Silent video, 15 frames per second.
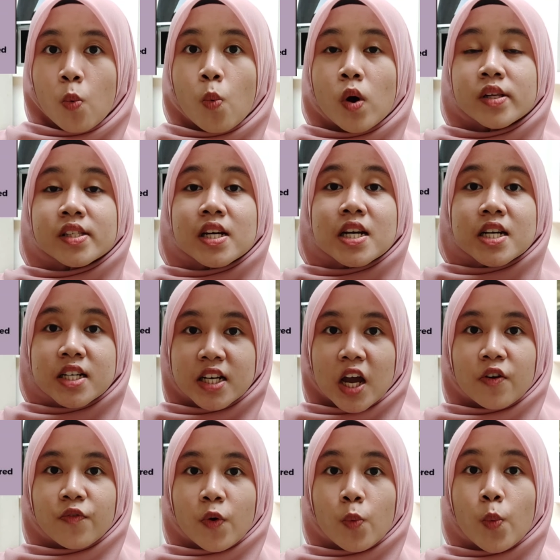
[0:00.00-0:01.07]
was
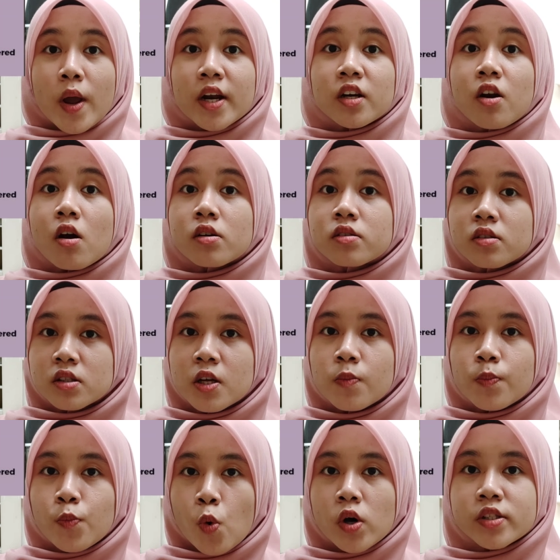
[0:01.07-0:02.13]
achieved when
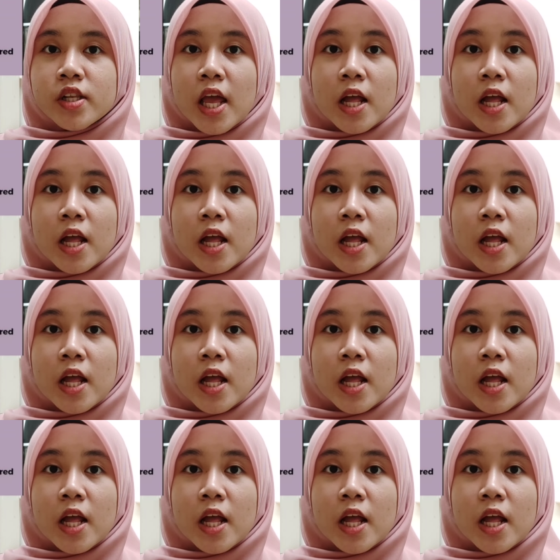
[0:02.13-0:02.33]
Dostum was